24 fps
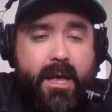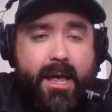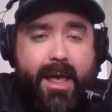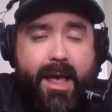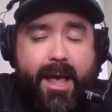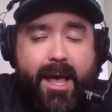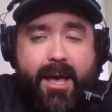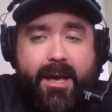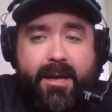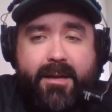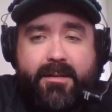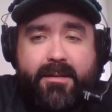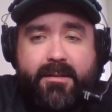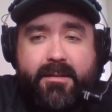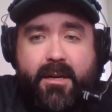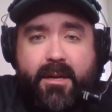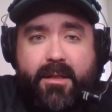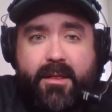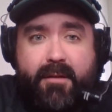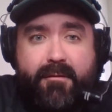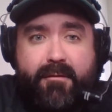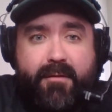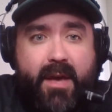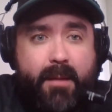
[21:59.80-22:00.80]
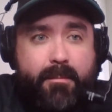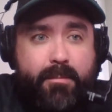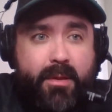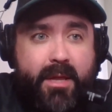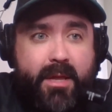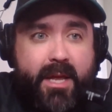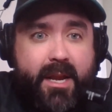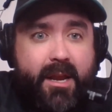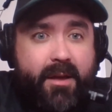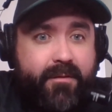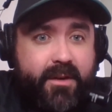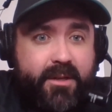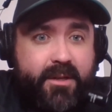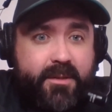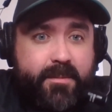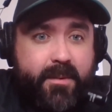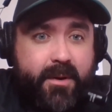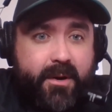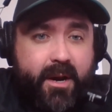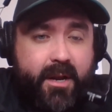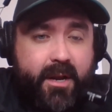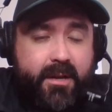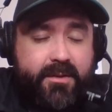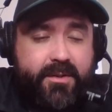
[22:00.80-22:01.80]
and uh, they've got plenty of
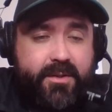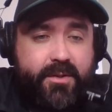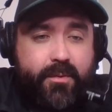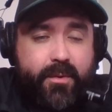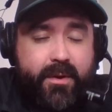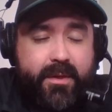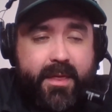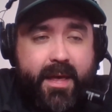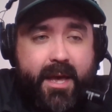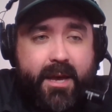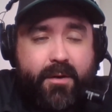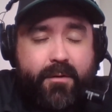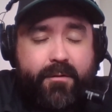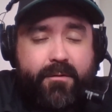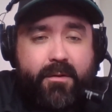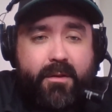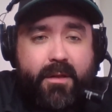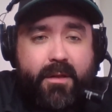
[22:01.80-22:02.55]
experience doing that over the